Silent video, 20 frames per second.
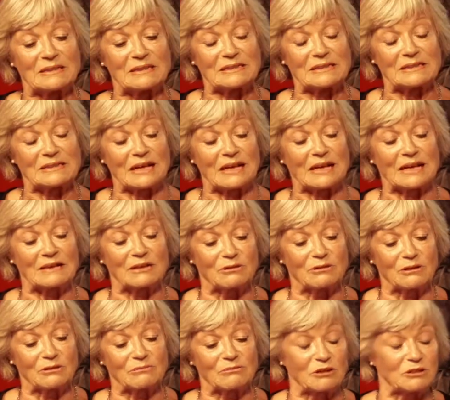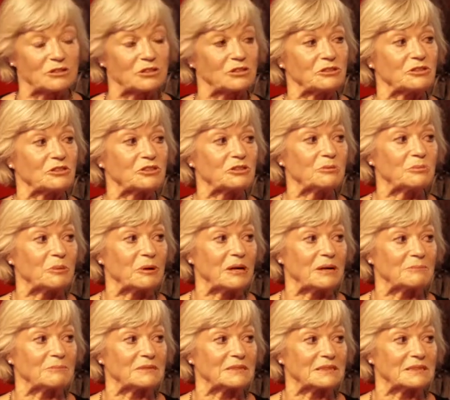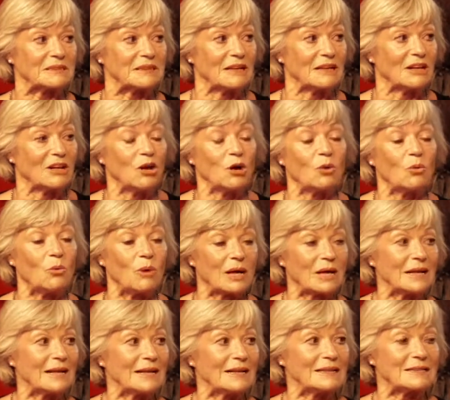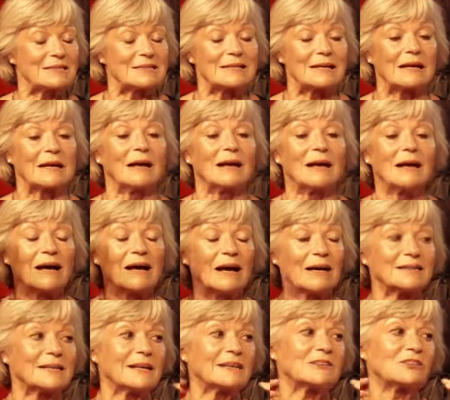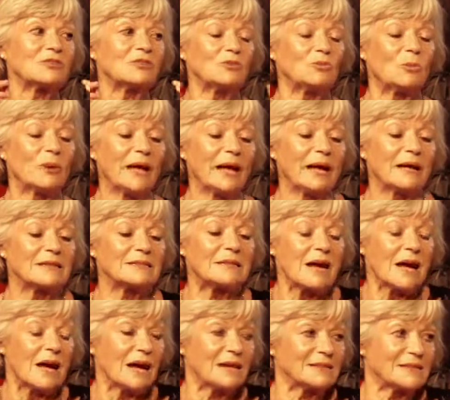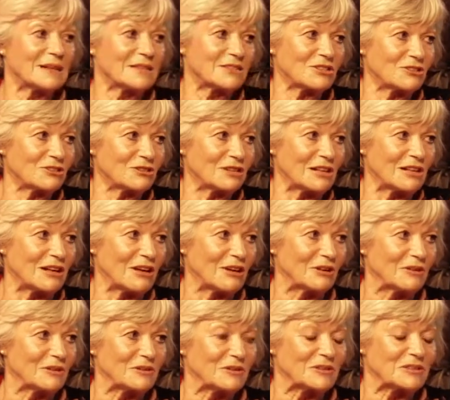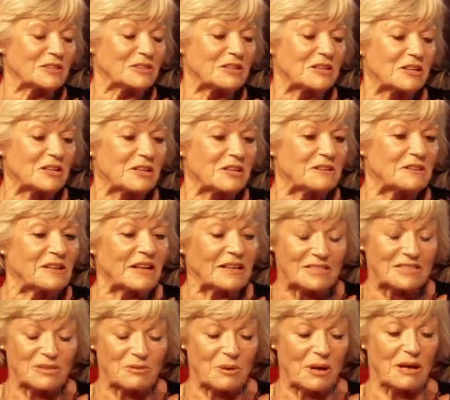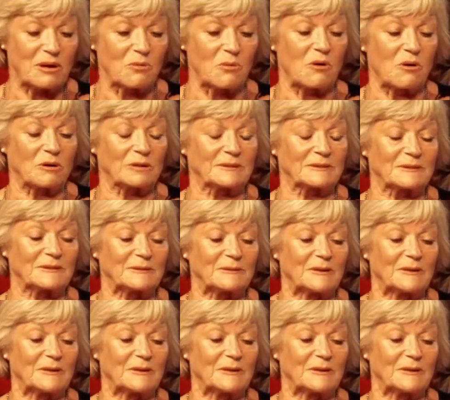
Diana Ross and the Supremes. Okay. One lead singer, identical wigs, identical clothes. That's the way it was.